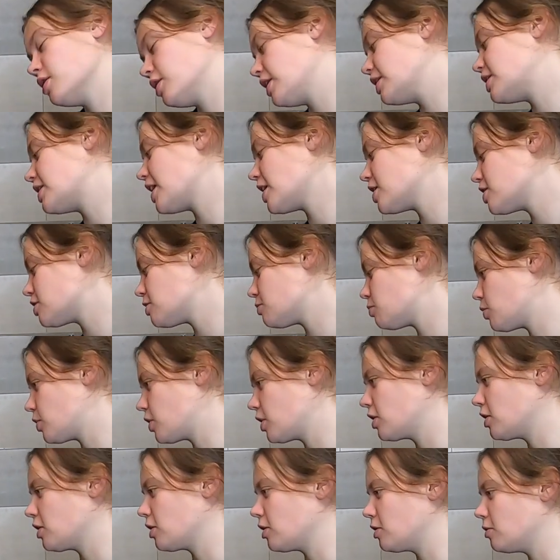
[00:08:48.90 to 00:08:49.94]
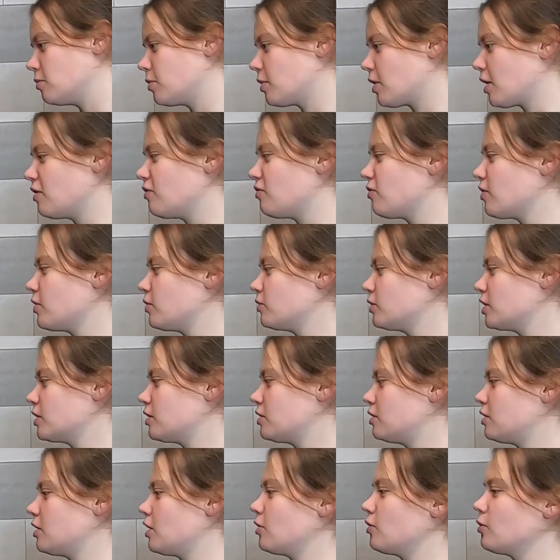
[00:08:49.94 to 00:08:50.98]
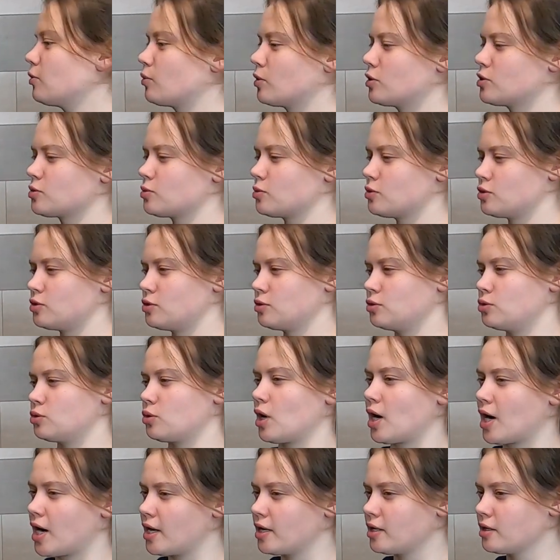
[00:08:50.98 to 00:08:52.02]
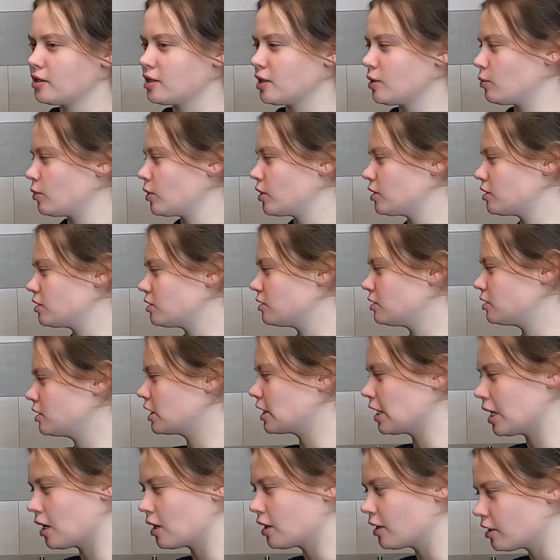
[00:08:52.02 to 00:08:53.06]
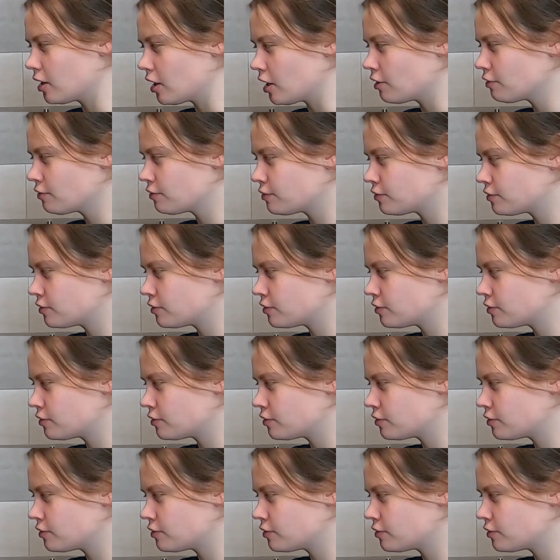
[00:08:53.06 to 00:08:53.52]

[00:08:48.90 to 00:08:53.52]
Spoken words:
They tasted pretty good, but I found that the other ones were too dry. They weren't young enough.